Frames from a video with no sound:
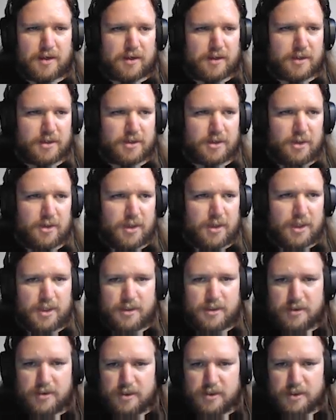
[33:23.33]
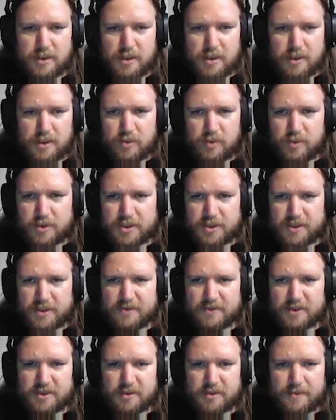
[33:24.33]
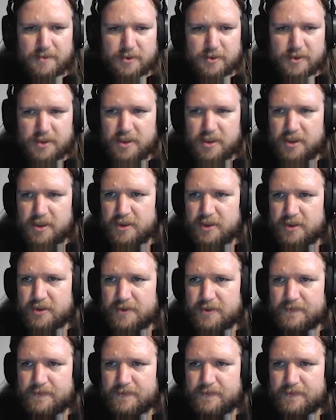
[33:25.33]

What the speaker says: Schola, which gives us the Mountaineers.